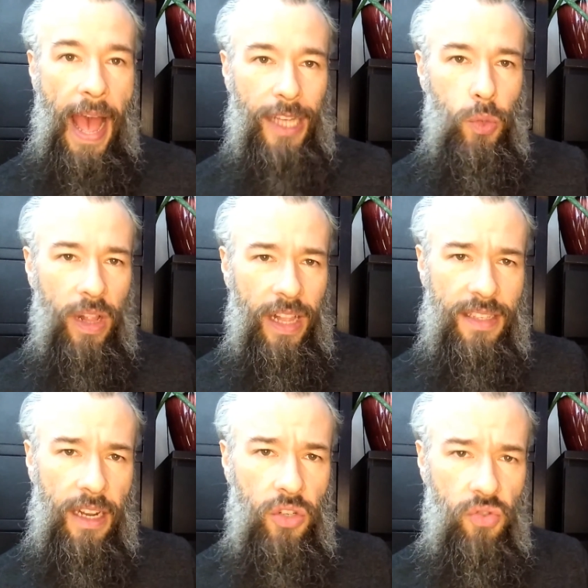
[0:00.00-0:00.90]
as well
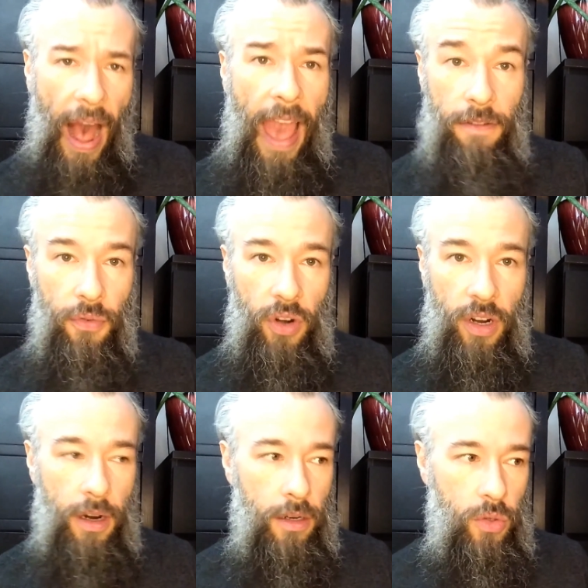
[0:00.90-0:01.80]
as a drive for
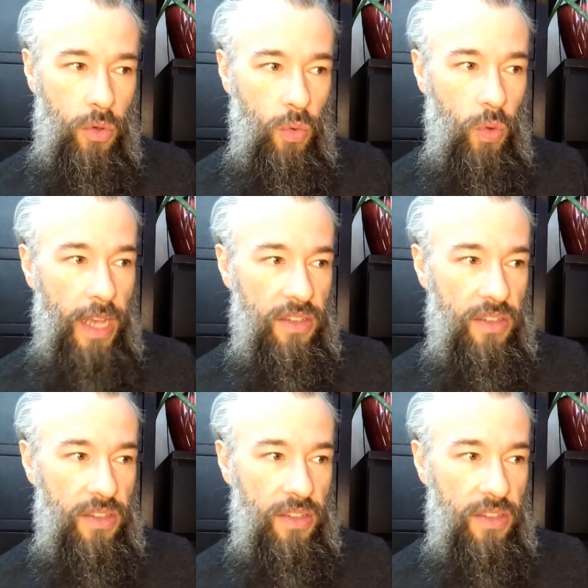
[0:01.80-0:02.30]
her to